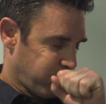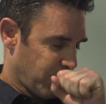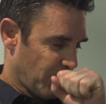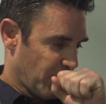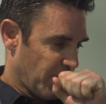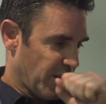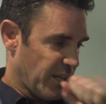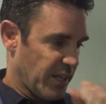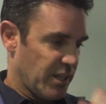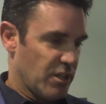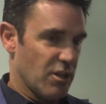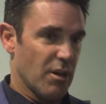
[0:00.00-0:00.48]

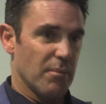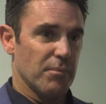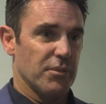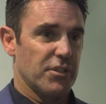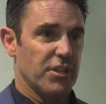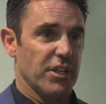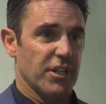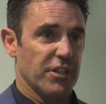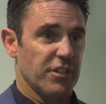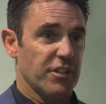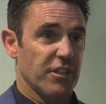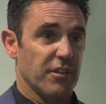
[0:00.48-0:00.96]
the
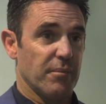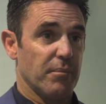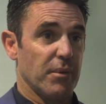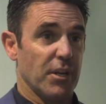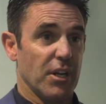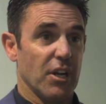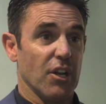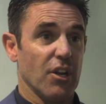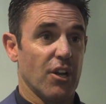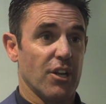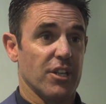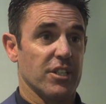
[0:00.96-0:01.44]
competition have been
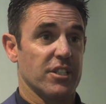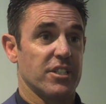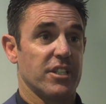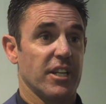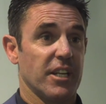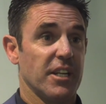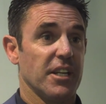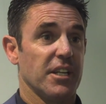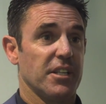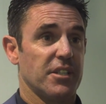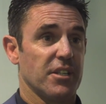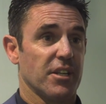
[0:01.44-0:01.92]
a lot of
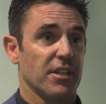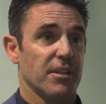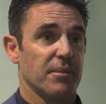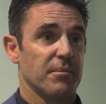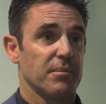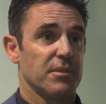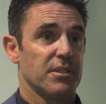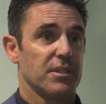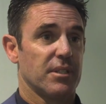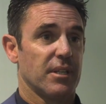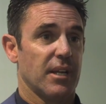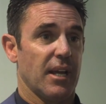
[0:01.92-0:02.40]
Sydney
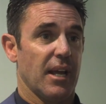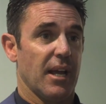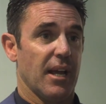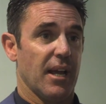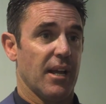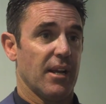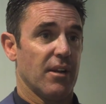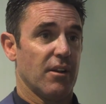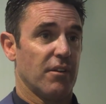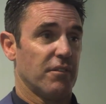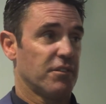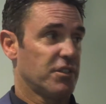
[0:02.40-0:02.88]
teams,
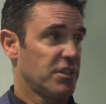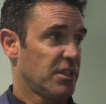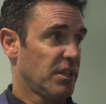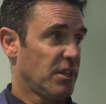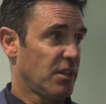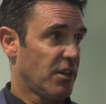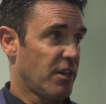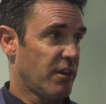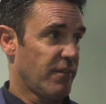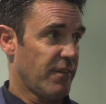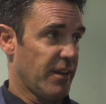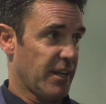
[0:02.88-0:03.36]
and obviously a
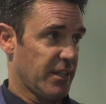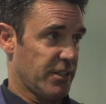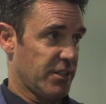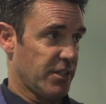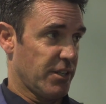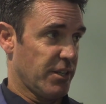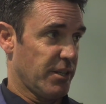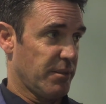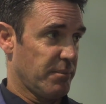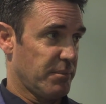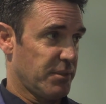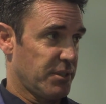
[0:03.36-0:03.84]
lot of our
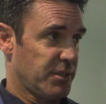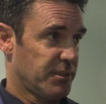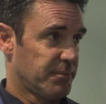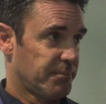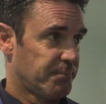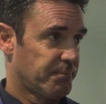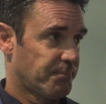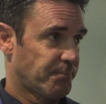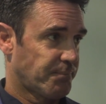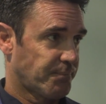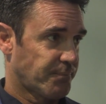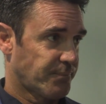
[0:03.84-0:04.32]
teams
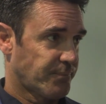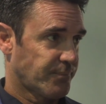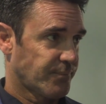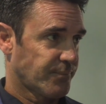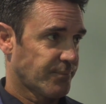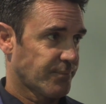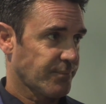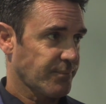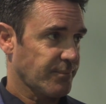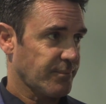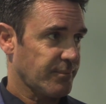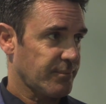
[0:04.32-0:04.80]

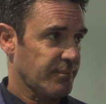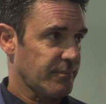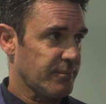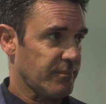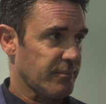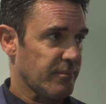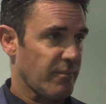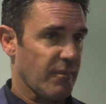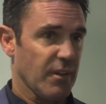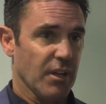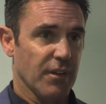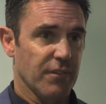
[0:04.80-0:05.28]

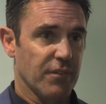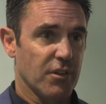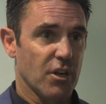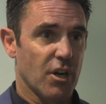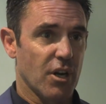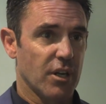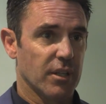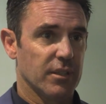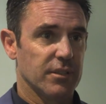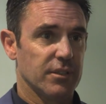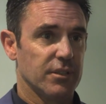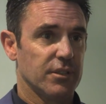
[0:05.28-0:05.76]
have
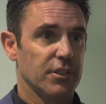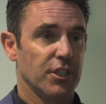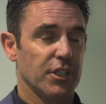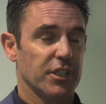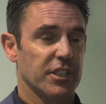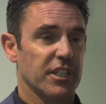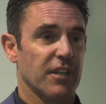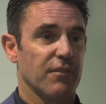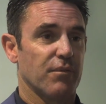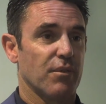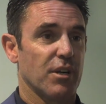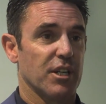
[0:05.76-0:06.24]
got New
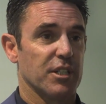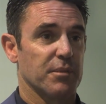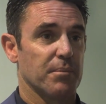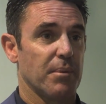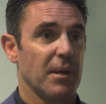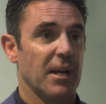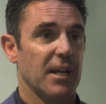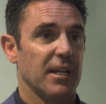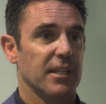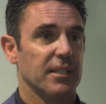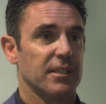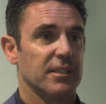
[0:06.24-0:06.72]
South Wales
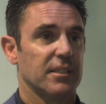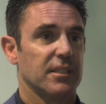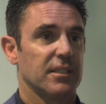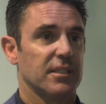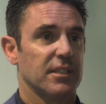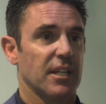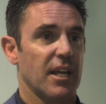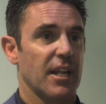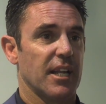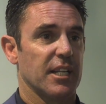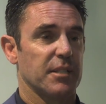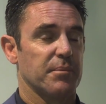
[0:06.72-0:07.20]
players.
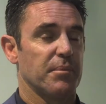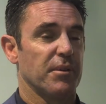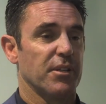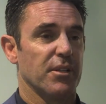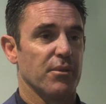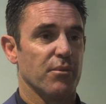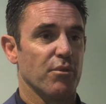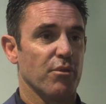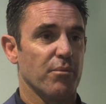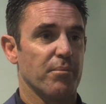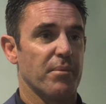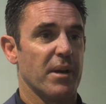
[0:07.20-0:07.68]
So that's been
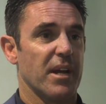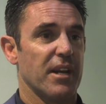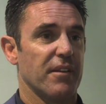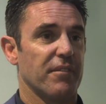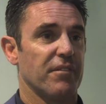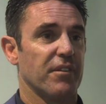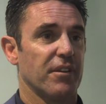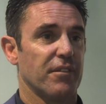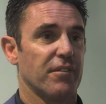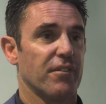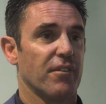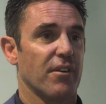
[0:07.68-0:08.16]
a real
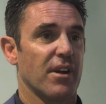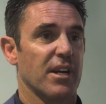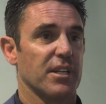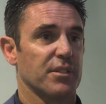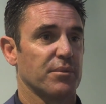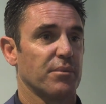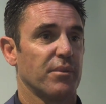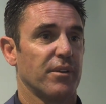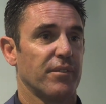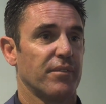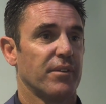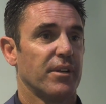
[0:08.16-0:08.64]
benefit for us.
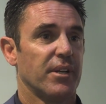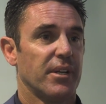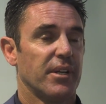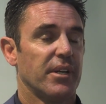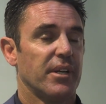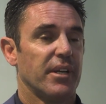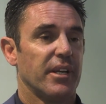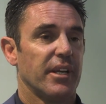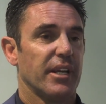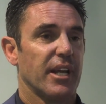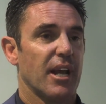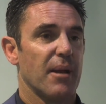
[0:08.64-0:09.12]

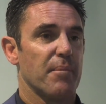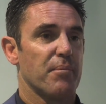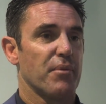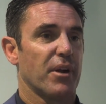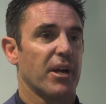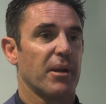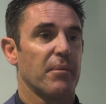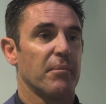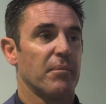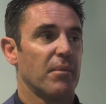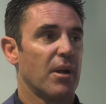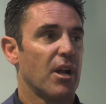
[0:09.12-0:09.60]
With
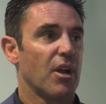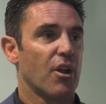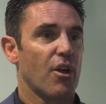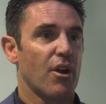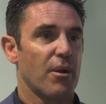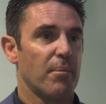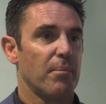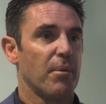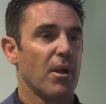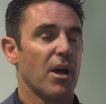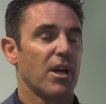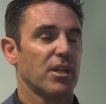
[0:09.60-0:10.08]
bringing a lot
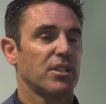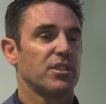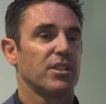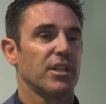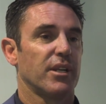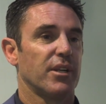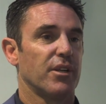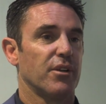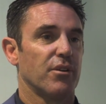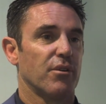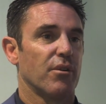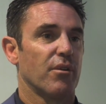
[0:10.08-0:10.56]
of blokes
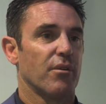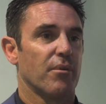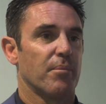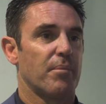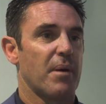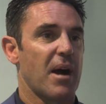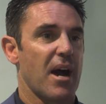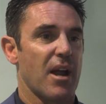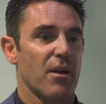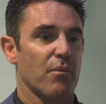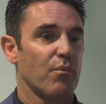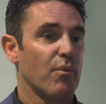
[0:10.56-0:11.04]
in who are
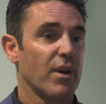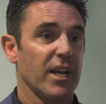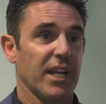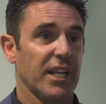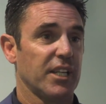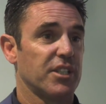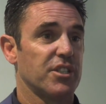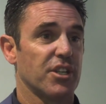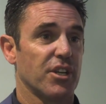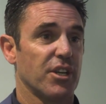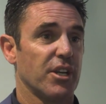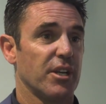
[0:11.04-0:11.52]
part of winning
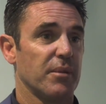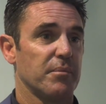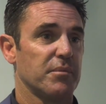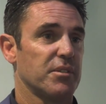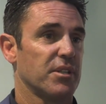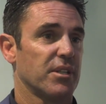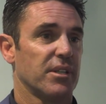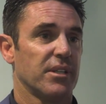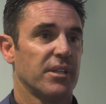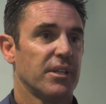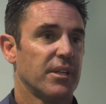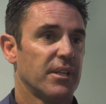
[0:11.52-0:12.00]
teams
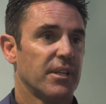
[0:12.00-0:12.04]
and